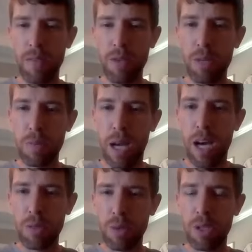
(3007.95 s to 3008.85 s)
If you can be
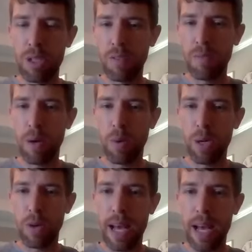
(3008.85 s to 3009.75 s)
honest with yourself about
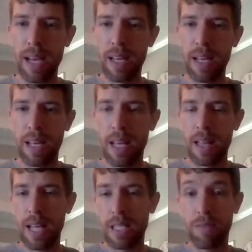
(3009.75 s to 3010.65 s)
where you're at,
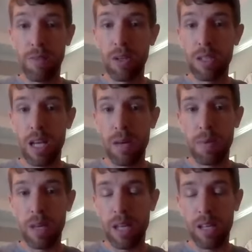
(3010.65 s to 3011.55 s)
that's the first step
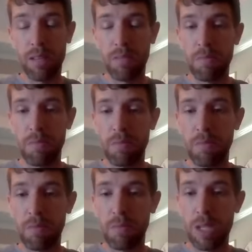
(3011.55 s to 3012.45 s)
in,
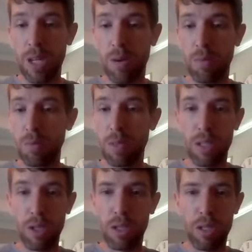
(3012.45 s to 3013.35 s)
you know,
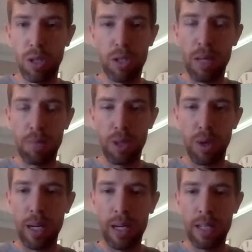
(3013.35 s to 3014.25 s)
your your step to
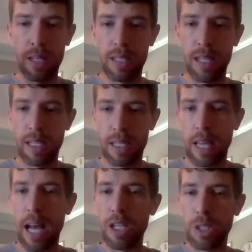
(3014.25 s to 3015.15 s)
greatness is is
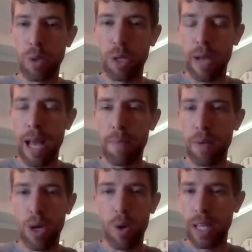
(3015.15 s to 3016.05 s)
acknowledging where you're at, but
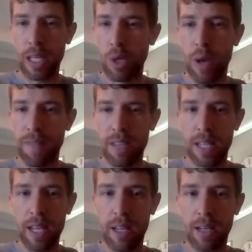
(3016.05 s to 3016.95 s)
knowing that you don't have to stay there.